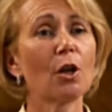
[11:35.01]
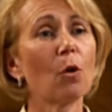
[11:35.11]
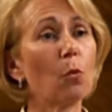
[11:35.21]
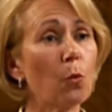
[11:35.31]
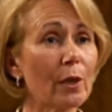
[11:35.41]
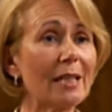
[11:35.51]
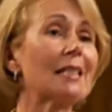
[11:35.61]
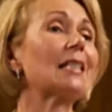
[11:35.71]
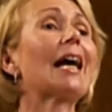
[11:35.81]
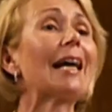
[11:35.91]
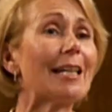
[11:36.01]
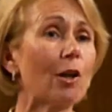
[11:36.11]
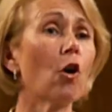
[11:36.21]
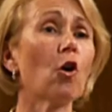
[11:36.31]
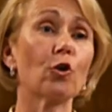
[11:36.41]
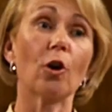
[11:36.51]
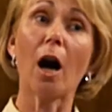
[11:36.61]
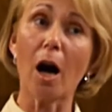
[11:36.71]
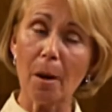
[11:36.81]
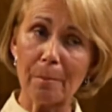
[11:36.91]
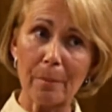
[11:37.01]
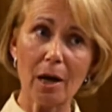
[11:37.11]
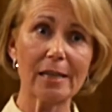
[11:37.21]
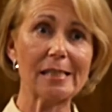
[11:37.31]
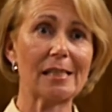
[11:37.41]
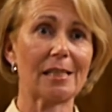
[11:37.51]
we take on, or our mind